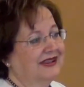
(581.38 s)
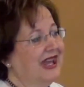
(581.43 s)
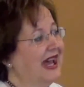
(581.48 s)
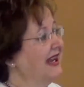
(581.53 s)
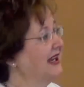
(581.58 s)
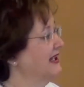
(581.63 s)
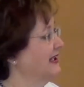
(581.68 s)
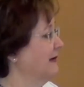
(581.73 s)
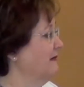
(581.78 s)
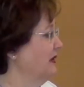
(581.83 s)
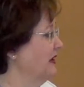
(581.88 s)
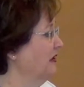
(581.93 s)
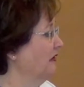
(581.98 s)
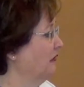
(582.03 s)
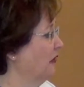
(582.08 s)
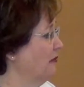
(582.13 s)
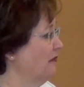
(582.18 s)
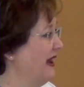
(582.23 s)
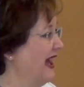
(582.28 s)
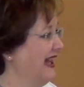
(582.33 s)
That is a
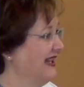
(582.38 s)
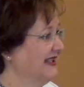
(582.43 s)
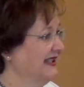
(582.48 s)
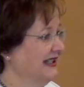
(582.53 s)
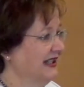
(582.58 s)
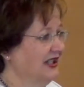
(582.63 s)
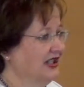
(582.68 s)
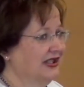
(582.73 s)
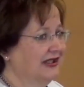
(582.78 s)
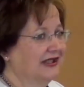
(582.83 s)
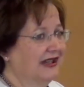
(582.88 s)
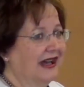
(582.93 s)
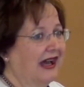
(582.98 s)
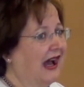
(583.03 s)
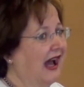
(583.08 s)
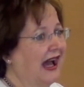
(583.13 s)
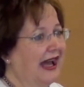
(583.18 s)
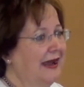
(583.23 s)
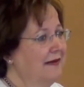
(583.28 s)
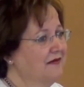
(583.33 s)
beautiful passage.
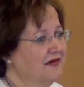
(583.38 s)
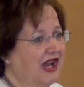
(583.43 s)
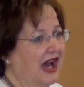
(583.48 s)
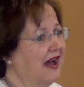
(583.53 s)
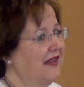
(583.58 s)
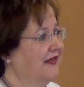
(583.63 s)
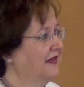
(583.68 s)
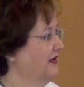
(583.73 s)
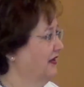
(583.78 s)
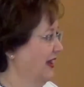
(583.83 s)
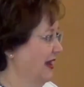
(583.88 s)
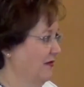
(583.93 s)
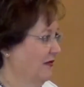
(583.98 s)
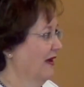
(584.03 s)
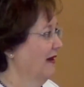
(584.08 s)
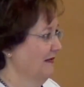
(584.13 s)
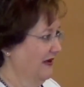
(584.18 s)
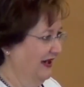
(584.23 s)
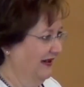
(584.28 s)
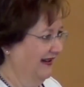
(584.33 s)
I am not that
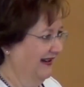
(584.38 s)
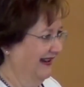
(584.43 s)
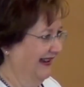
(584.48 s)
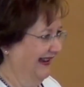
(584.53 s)
woman.